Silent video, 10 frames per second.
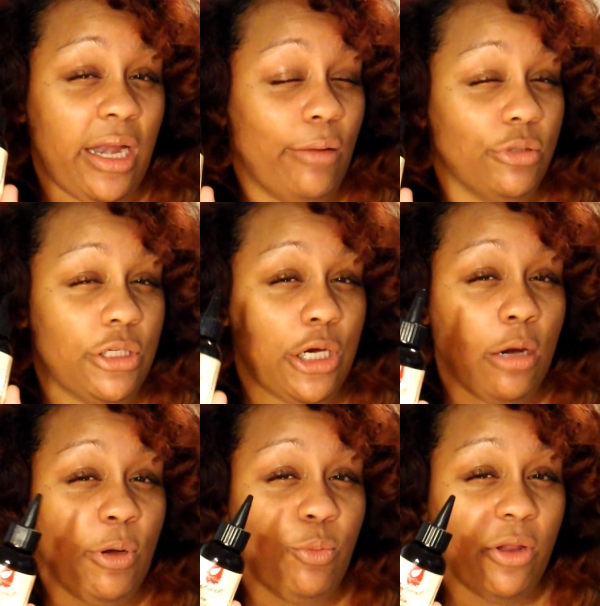and I will
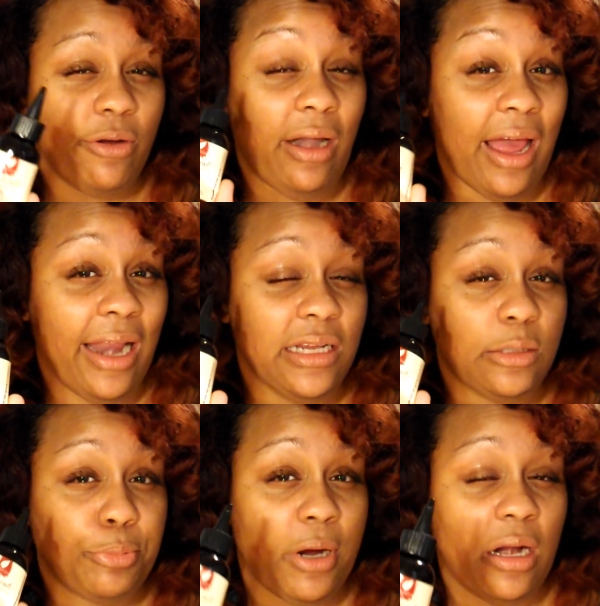determine whether or not it is
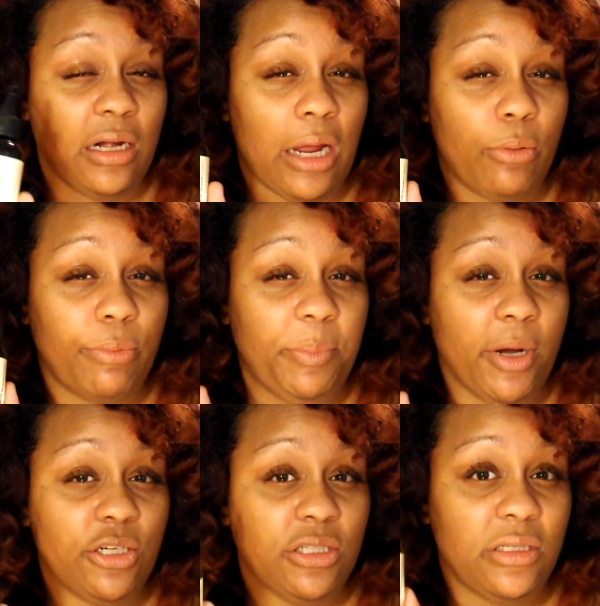a product I will
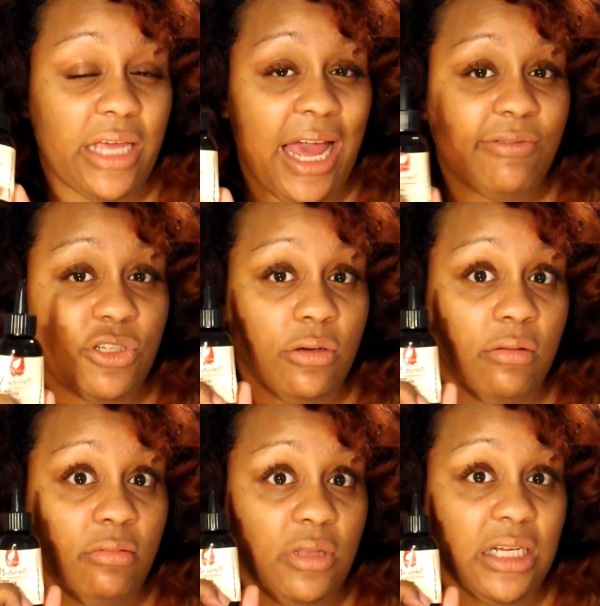repurchase
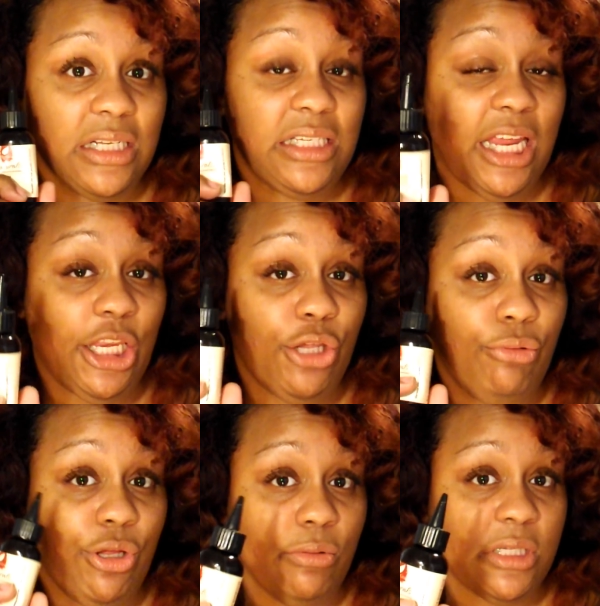after the continued
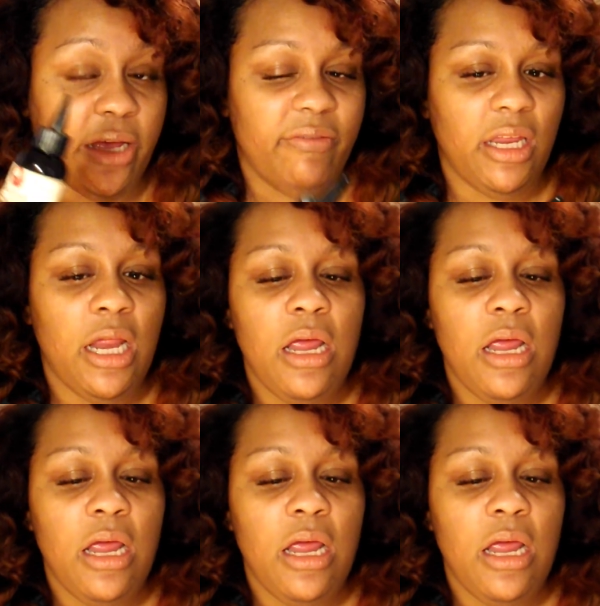use of it.